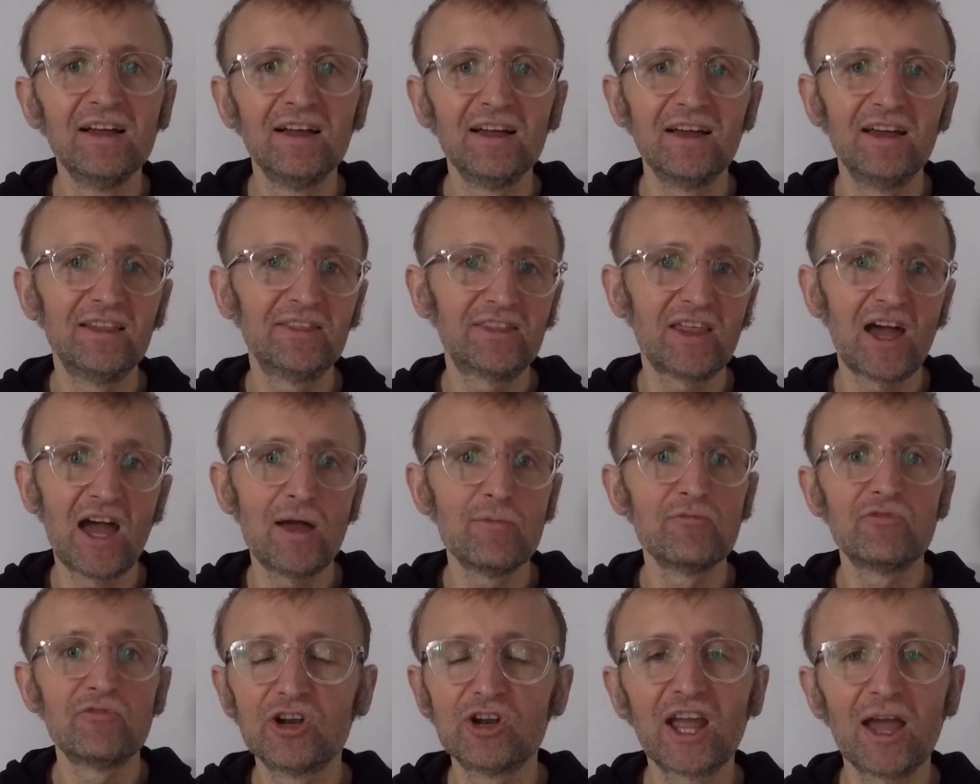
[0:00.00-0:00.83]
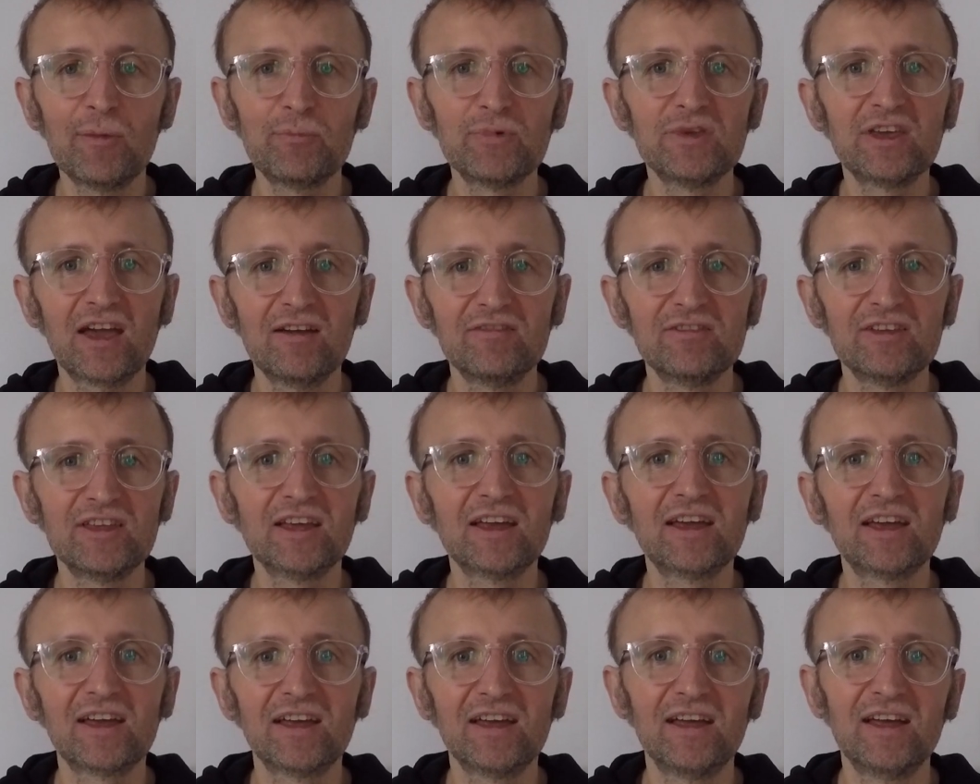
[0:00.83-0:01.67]
And I'm happy
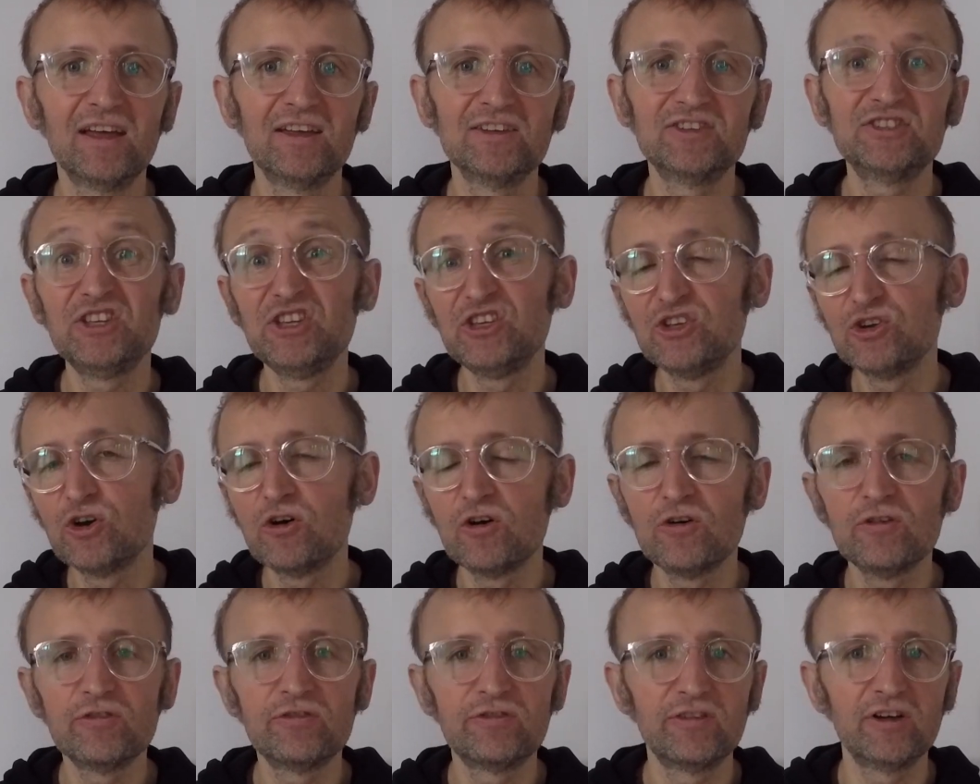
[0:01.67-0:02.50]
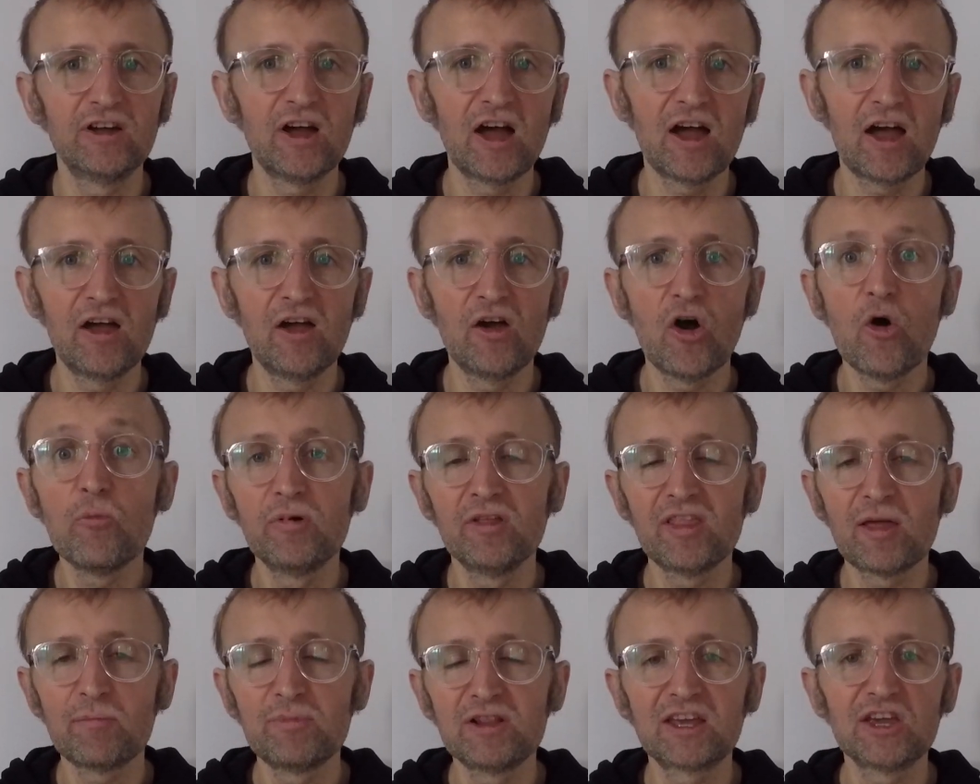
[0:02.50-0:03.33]
having CEO of
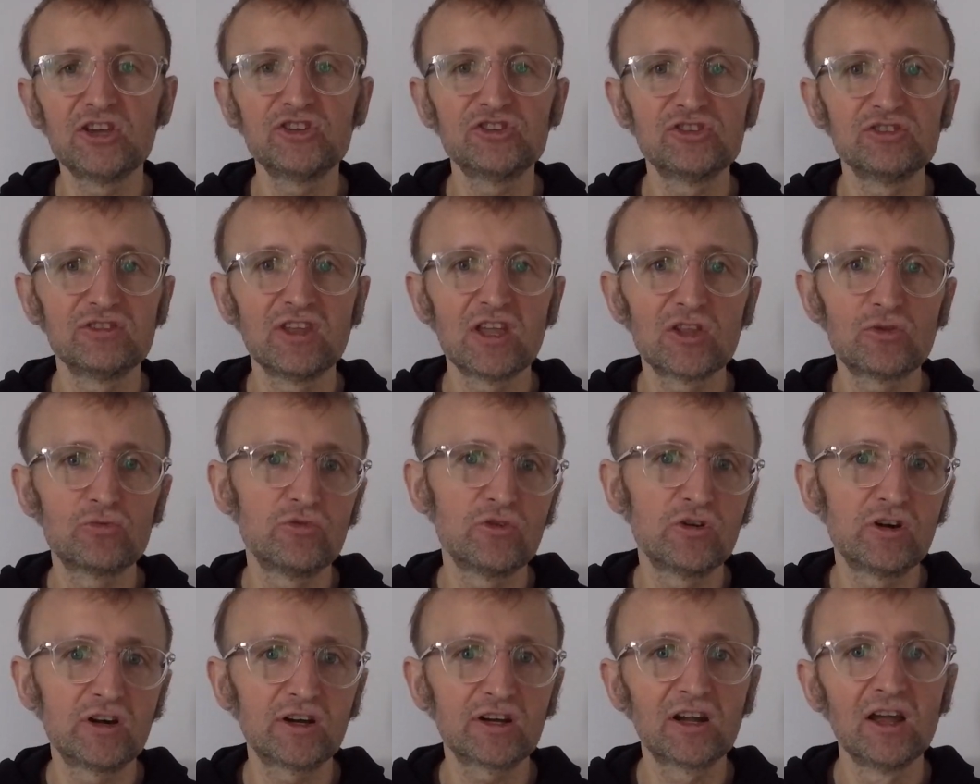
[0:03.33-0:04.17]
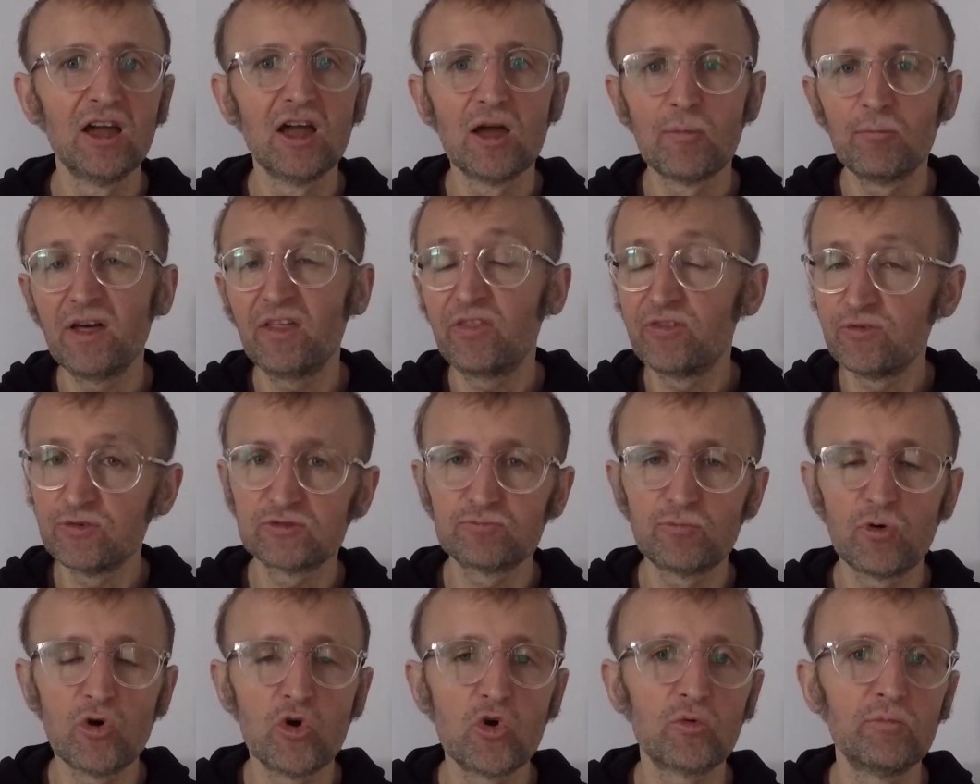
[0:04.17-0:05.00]
Open Application Network, Matthew
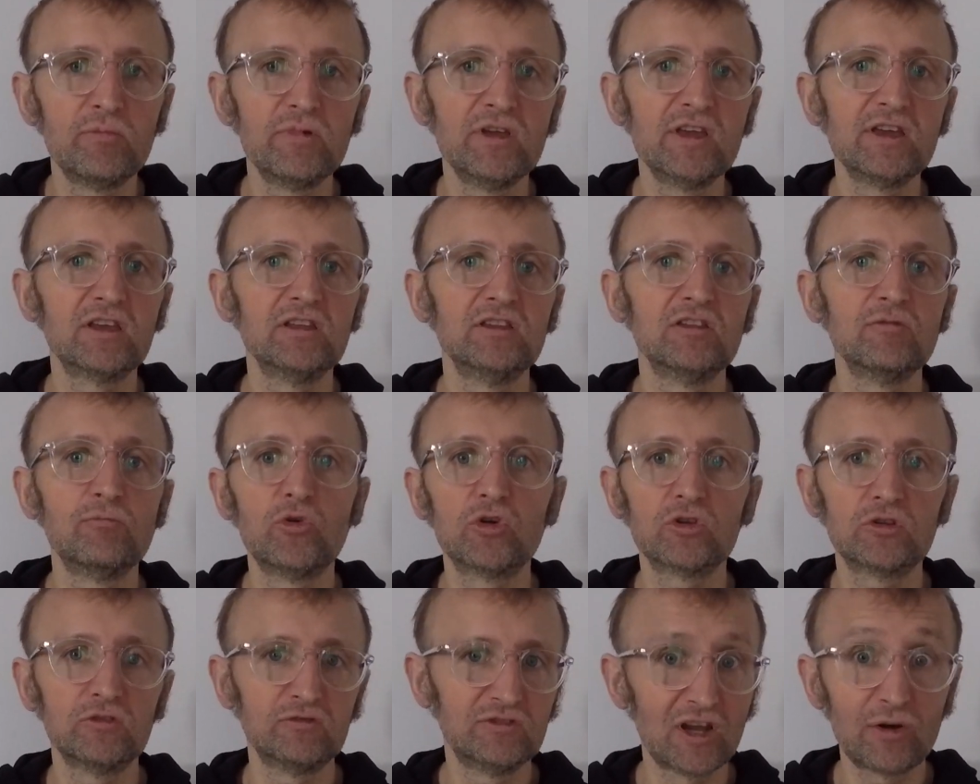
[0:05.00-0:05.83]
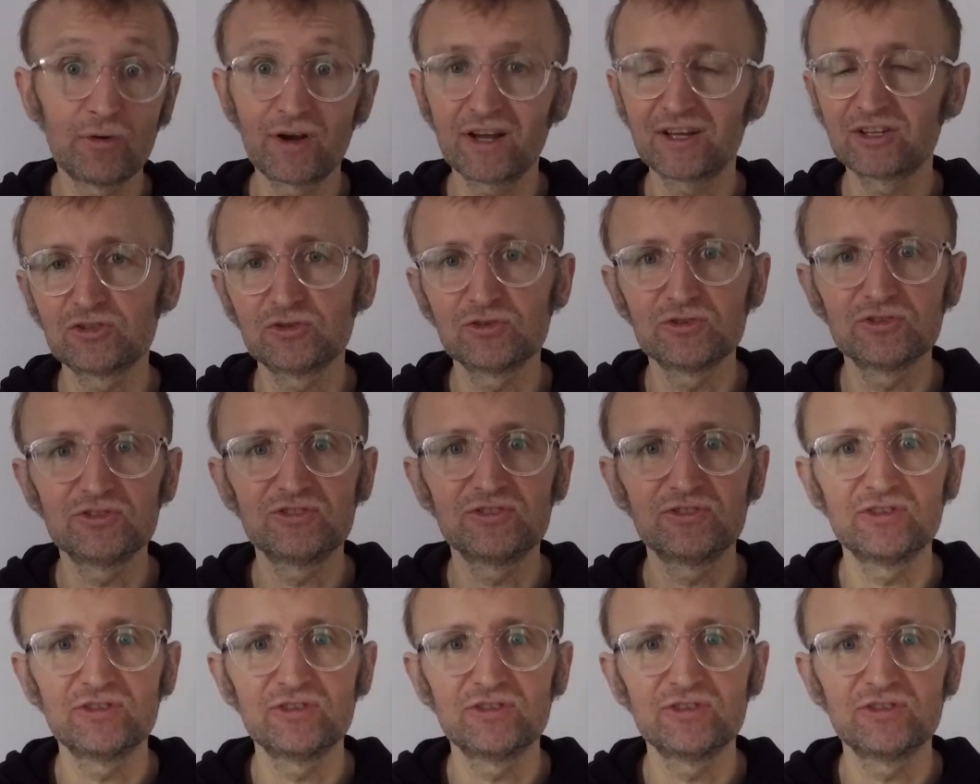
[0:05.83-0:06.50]
Spoke, being in the board of directors